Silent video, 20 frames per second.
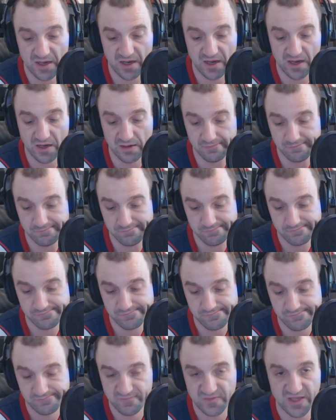Um,
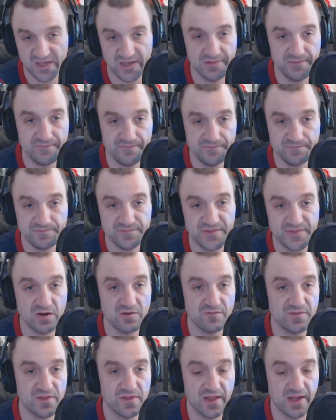yeah, not
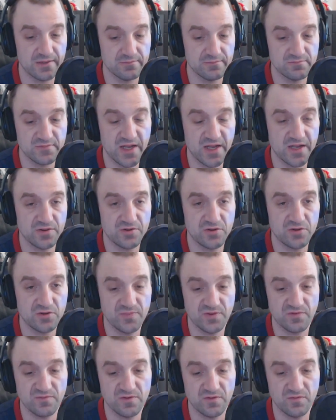a, not not
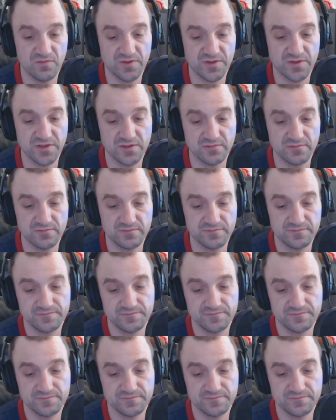super thrilled with it.